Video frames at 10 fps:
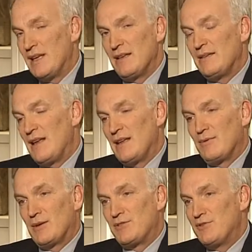did,
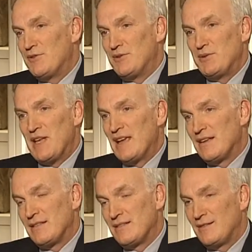and what you do
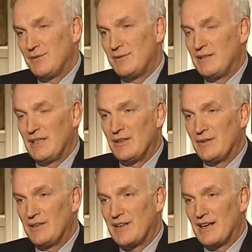then is you
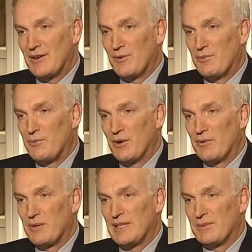got to go
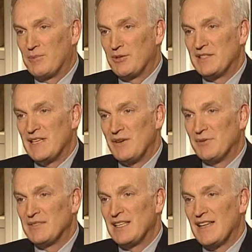work with the person that
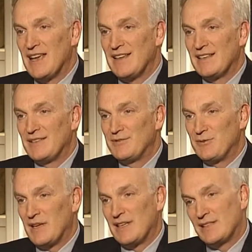owns the land and
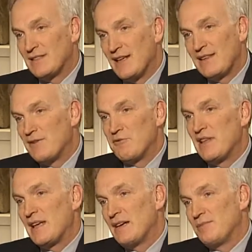try and extend
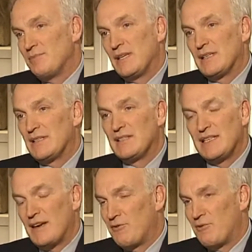everything out because it's
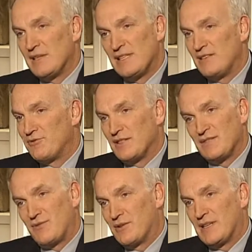in everyone's
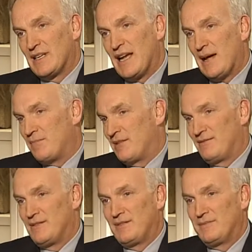interest for it to happen, right?